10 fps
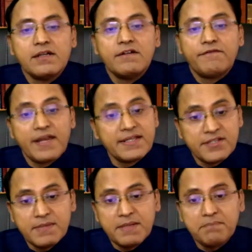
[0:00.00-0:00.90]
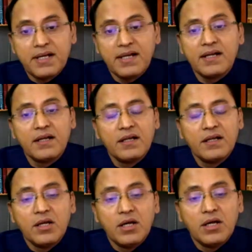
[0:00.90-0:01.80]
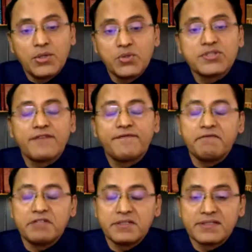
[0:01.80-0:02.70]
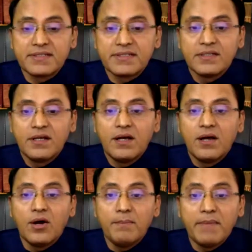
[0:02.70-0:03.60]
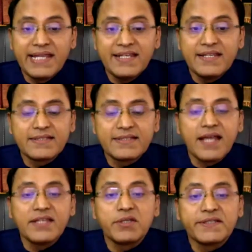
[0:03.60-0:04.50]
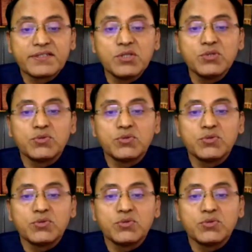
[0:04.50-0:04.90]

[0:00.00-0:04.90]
Friends, remember, rules of evidence are mainly designed to exclude.